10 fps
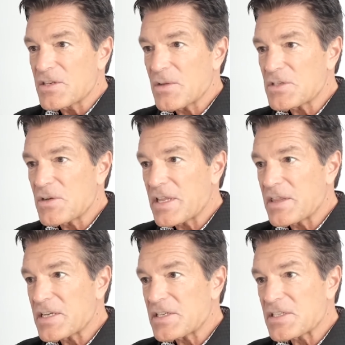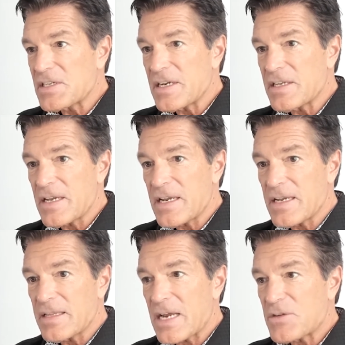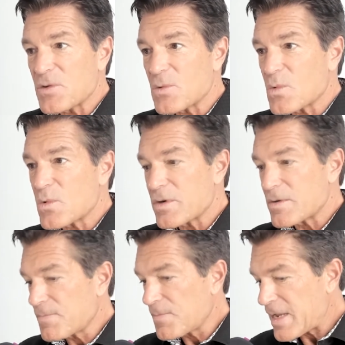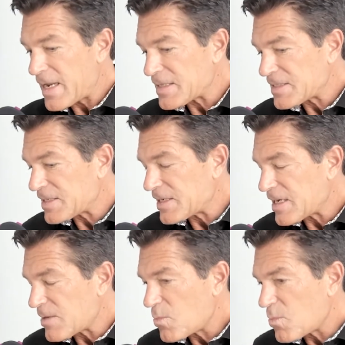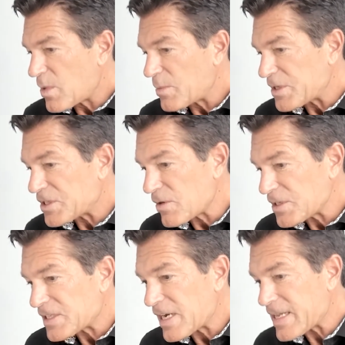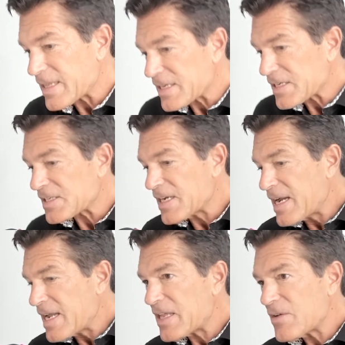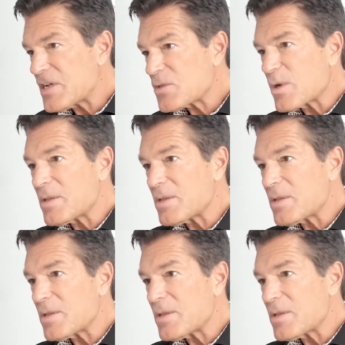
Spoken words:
let's look at this in a natural order. And when we start studying this, there is one